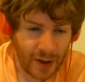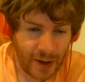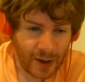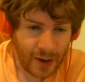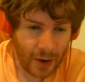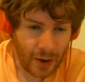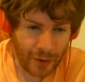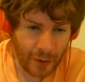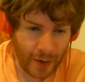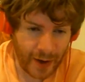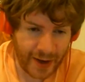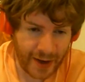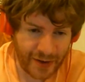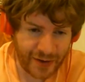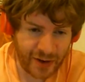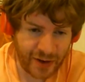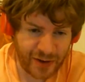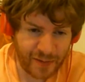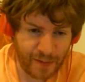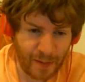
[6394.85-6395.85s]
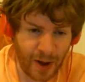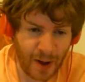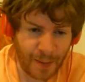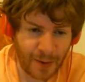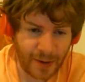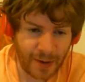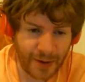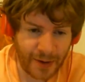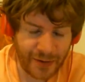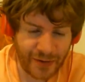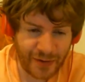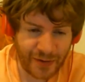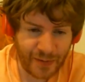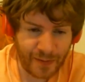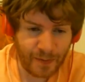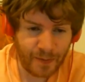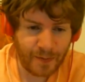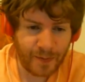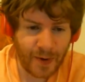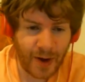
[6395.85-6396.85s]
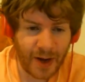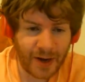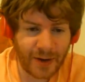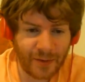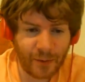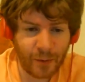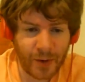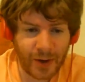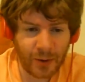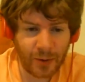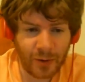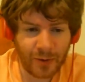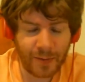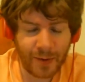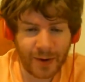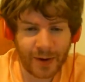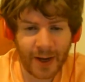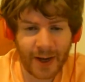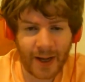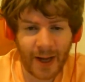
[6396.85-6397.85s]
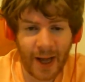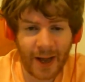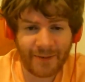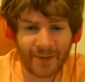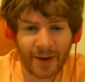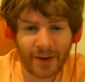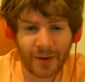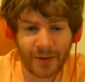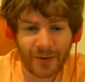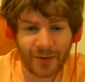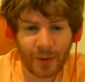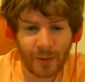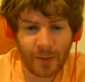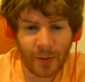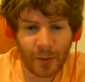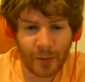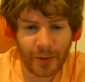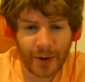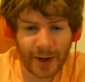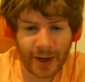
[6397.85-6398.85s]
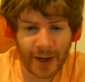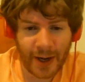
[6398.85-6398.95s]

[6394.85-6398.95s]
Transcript: Although I guess Cosmopolis is kind of weird, but I found it so boring.